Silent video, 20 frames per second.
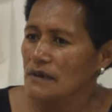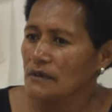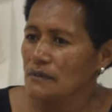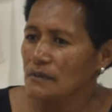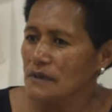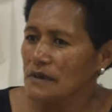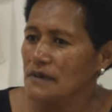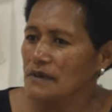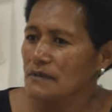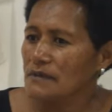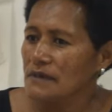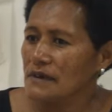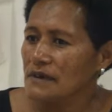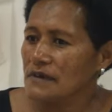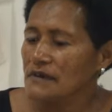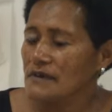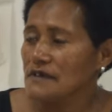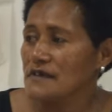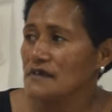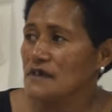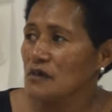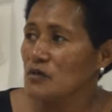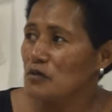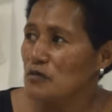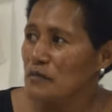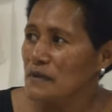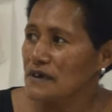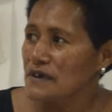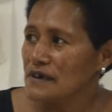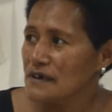we the villages, the
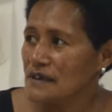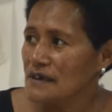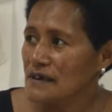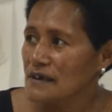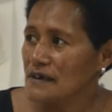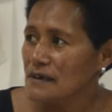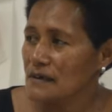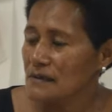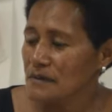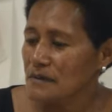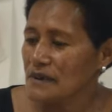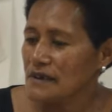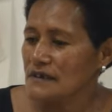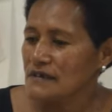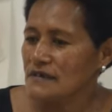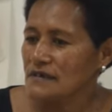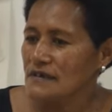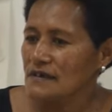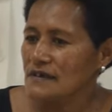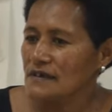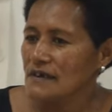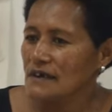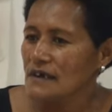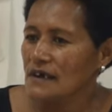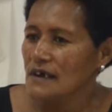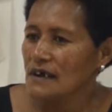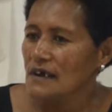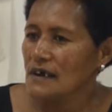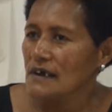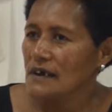women in the villages,
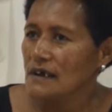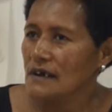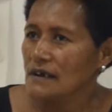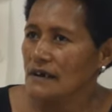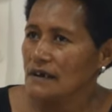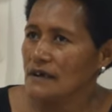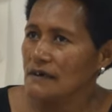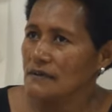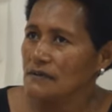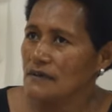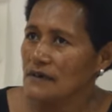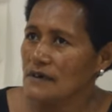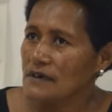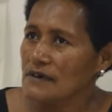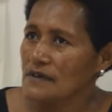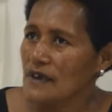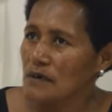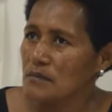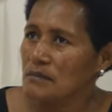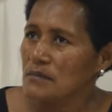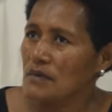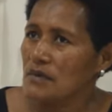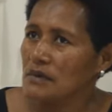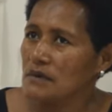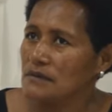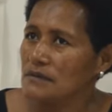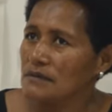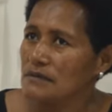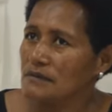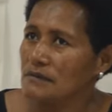like for example,
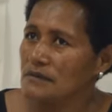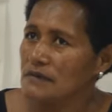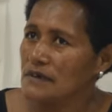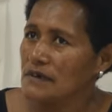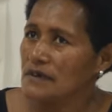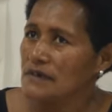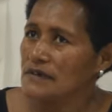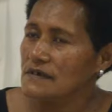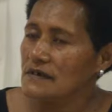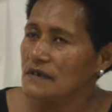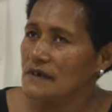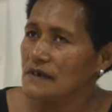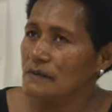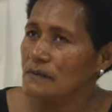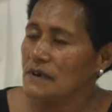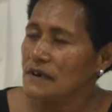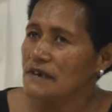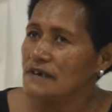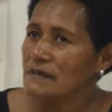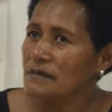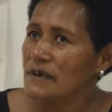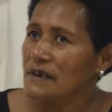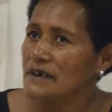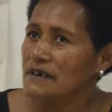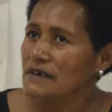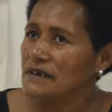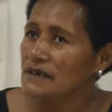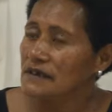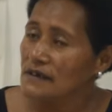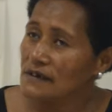it's participate
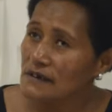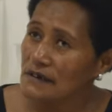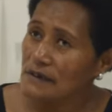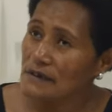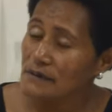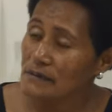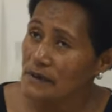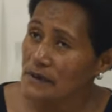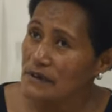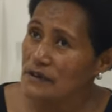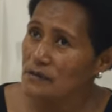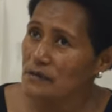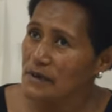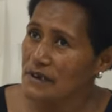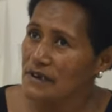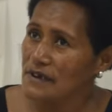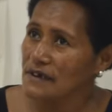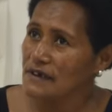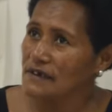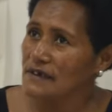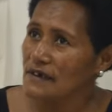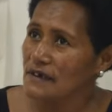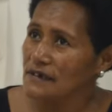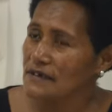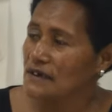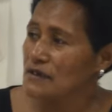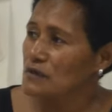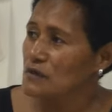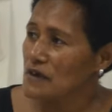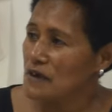in the village meeting,
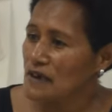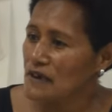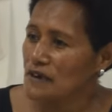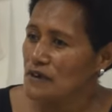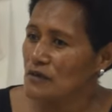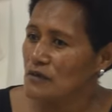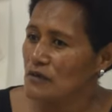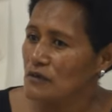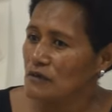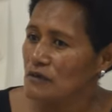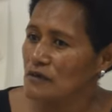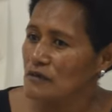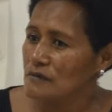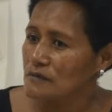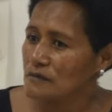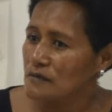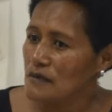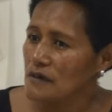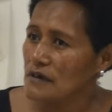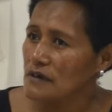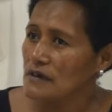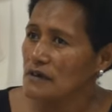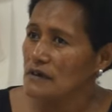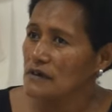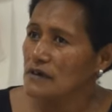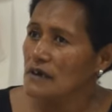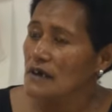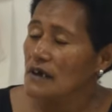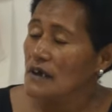the Ana Koroi